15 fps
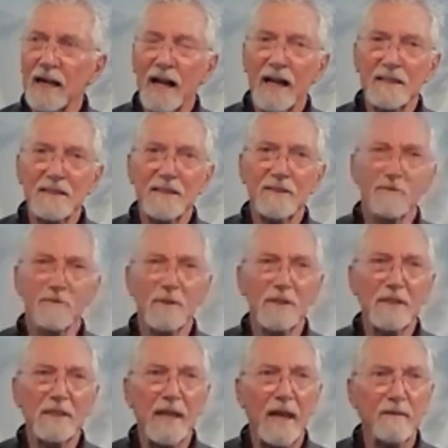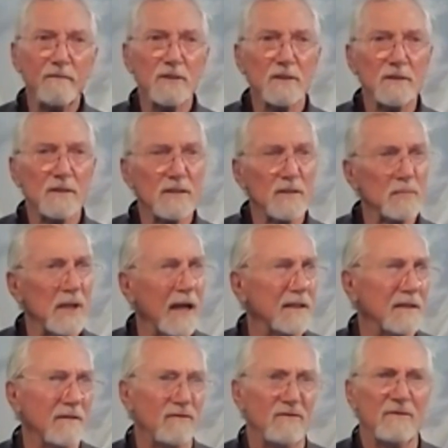I didn't really have some
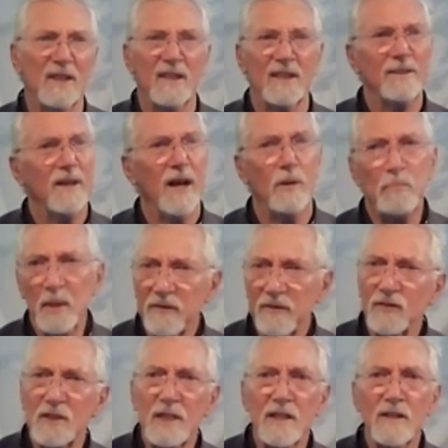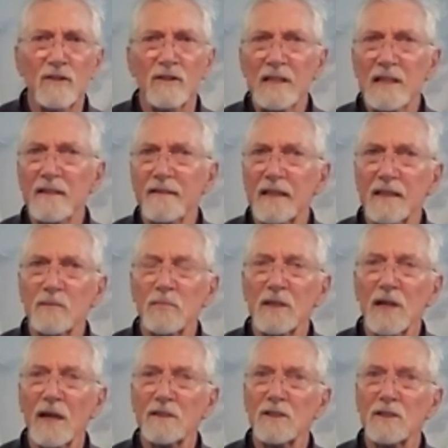kind of epiphany or anything,
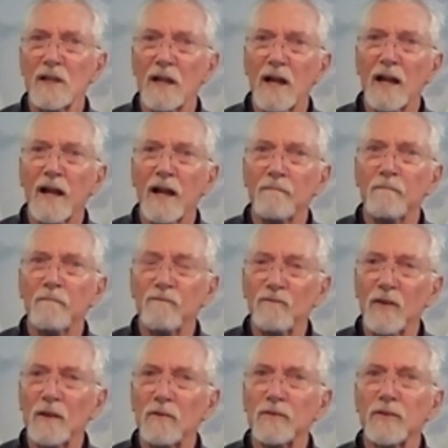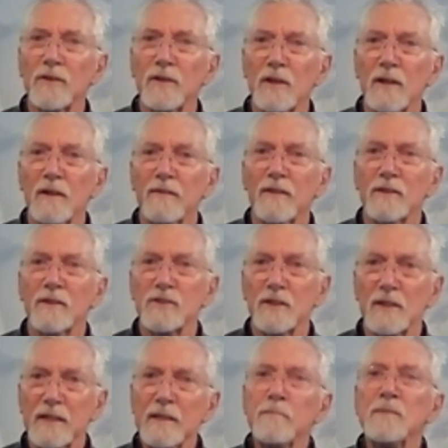but I felt the
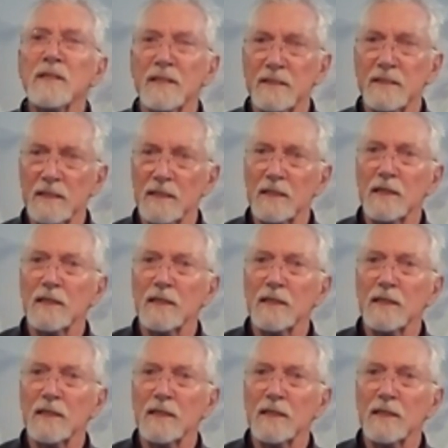solemnity